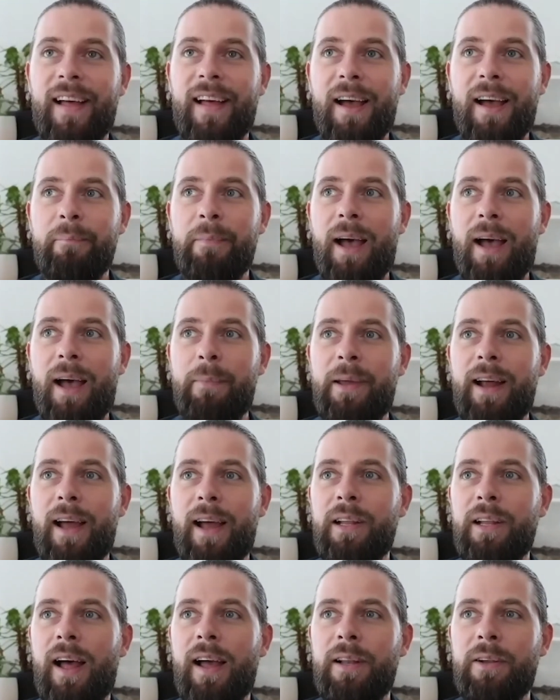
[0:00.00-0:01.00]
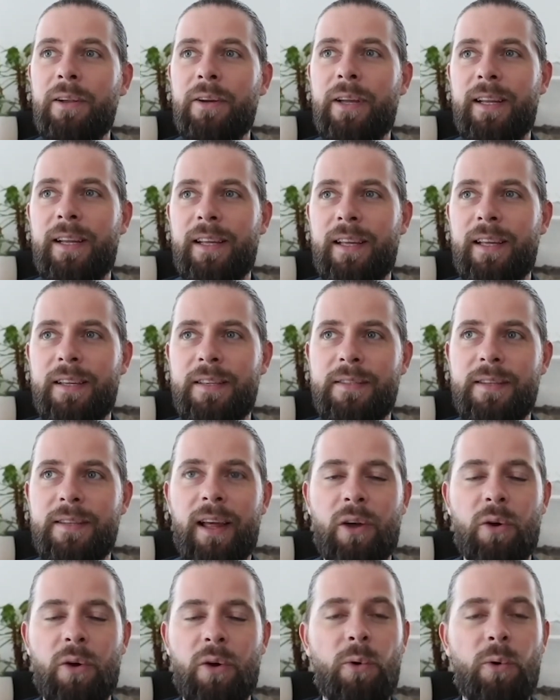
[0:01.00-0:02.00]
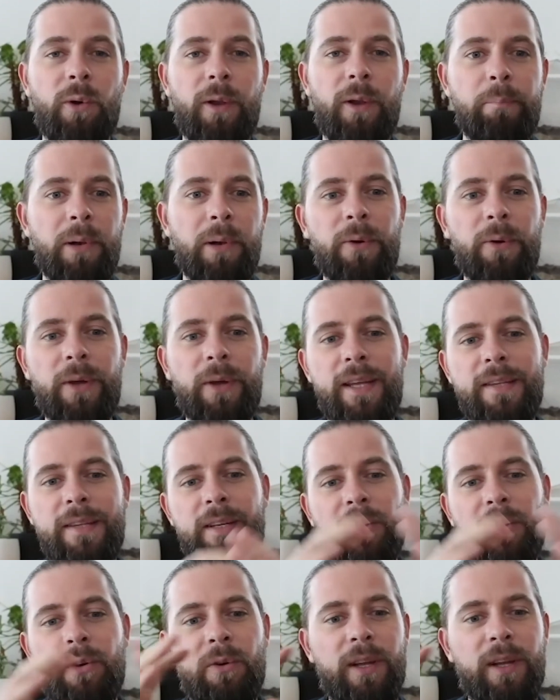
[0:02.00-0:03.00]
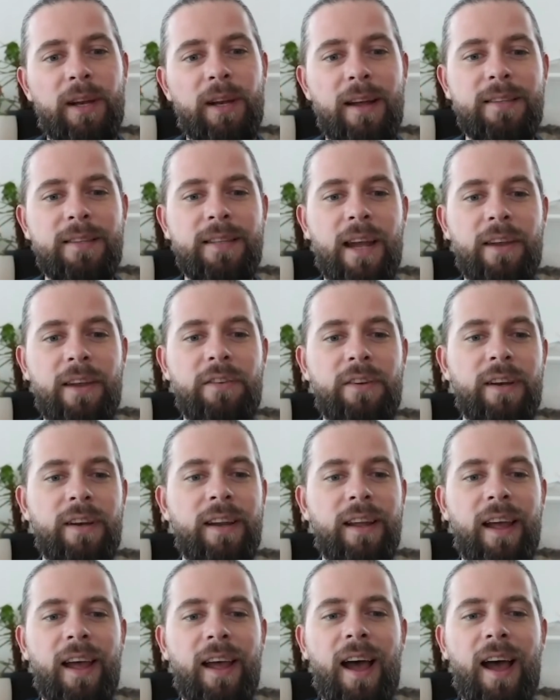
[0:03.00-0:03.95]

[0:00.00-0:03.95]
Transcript: I mean, I look at it as like all employees in an organization.